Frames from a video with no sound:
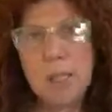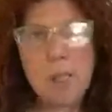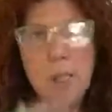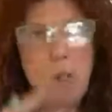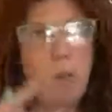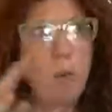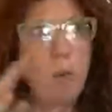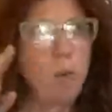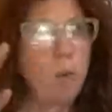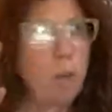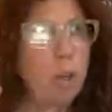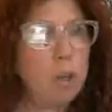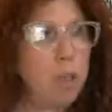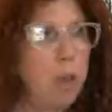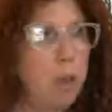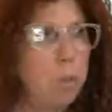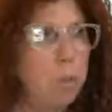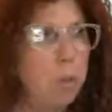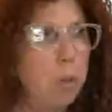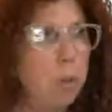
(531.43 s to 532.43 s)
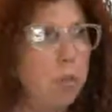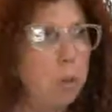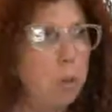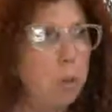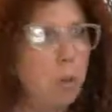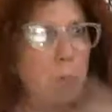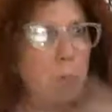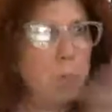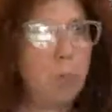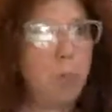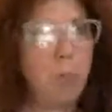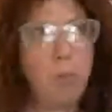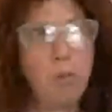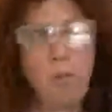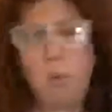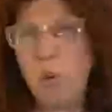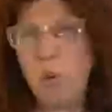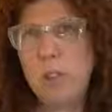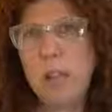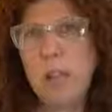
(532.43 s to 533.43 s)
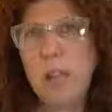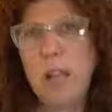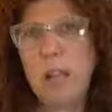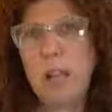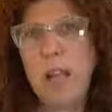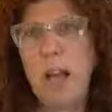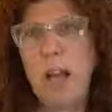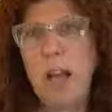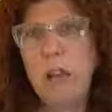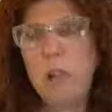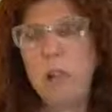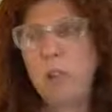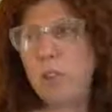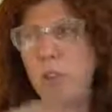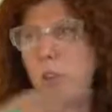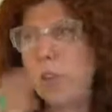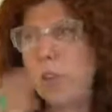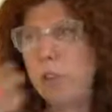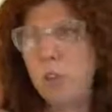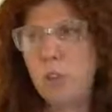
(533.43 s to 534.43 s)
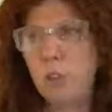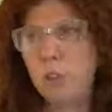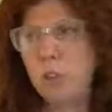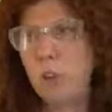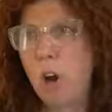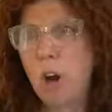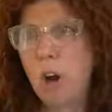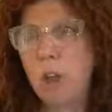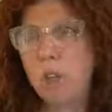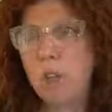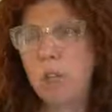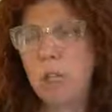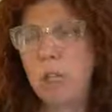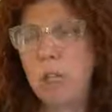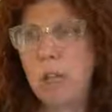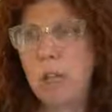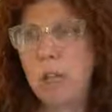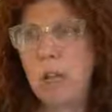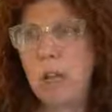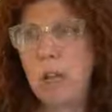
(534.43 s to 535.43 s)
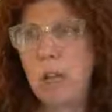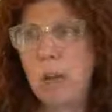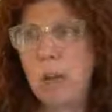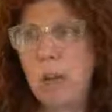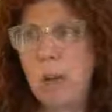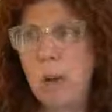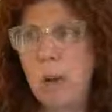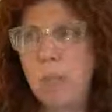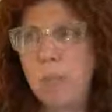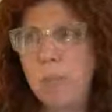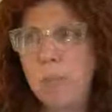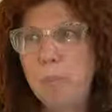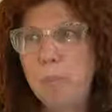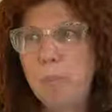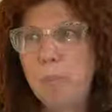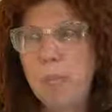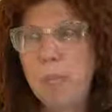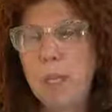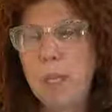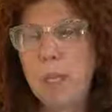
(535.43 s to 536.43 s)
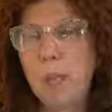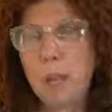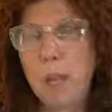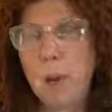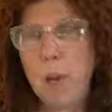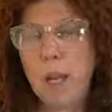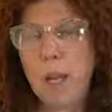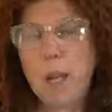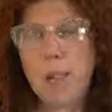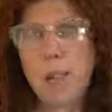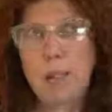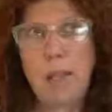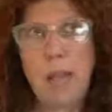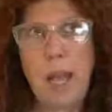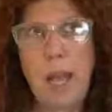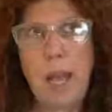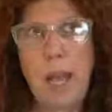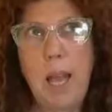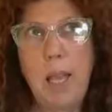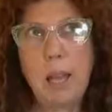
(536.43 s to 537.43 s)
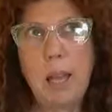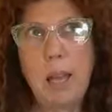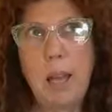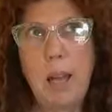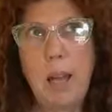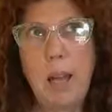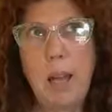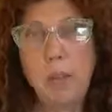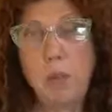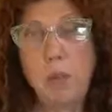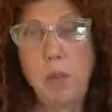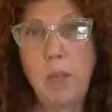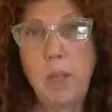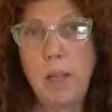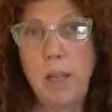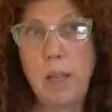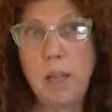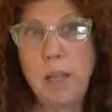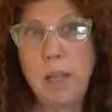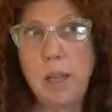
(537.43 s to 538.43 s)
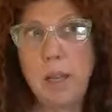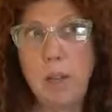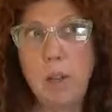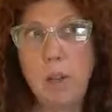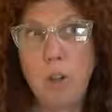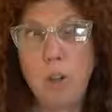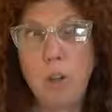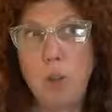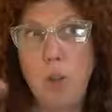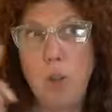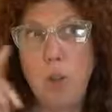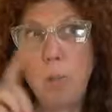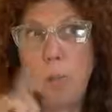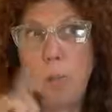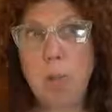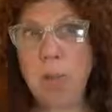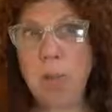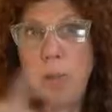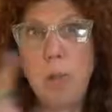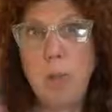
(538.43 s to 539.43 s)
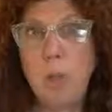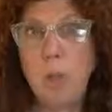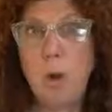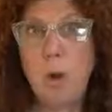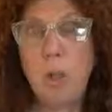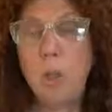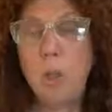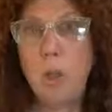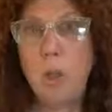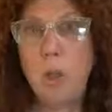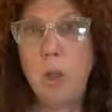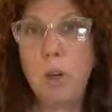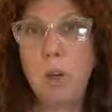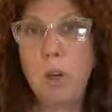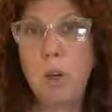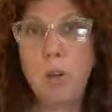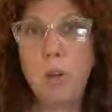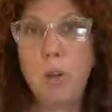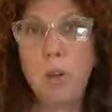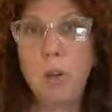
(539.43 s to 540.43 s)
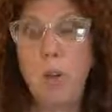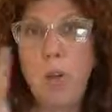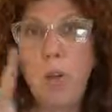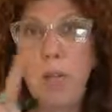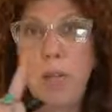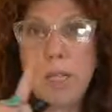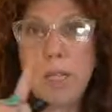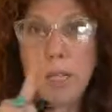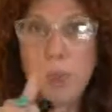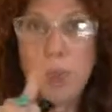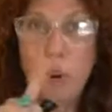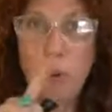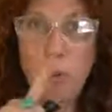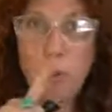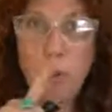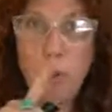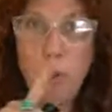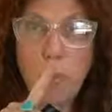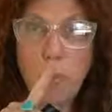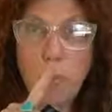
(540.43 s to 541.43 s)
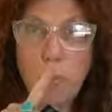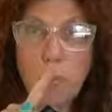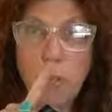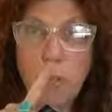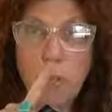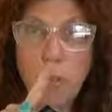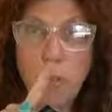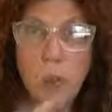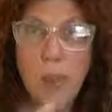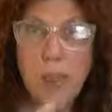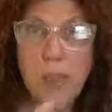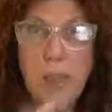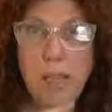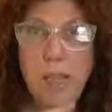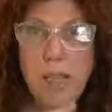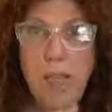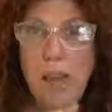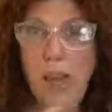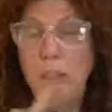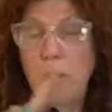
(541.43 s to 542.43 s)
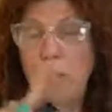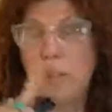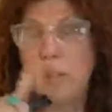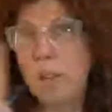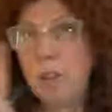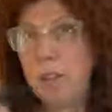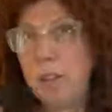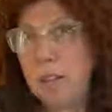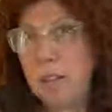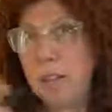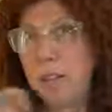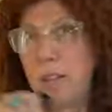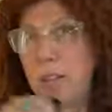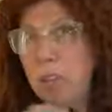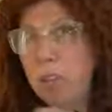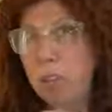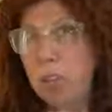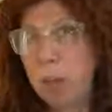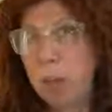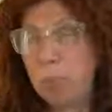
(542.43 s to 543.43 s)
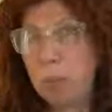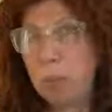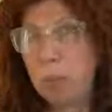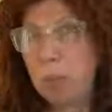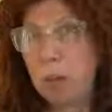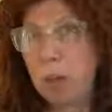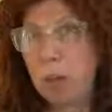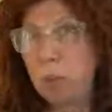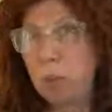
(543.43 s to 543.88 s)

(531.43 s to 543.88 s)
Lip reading: So for example, if a shampoo is $14 and you're charging ticket price at $28, maybe what you want to do is go from $28 and sell that shampoo bottles